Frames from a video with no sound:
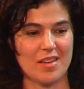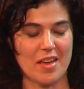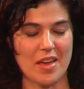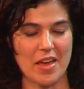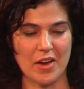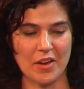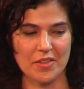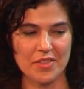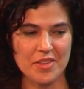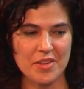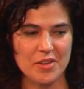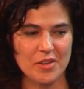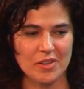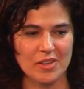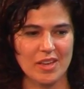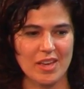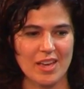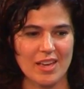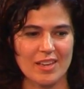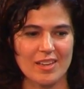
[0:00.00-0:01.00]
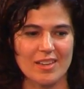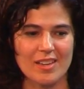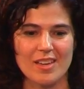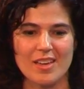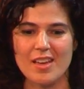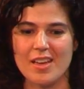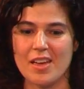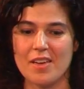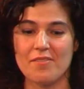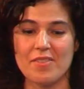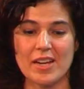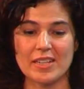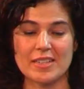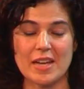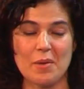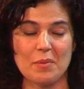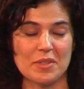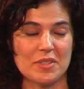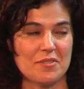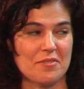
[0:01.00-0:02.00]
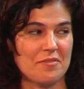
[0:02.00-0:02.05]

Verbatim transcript: healthy cooking. In fact, I was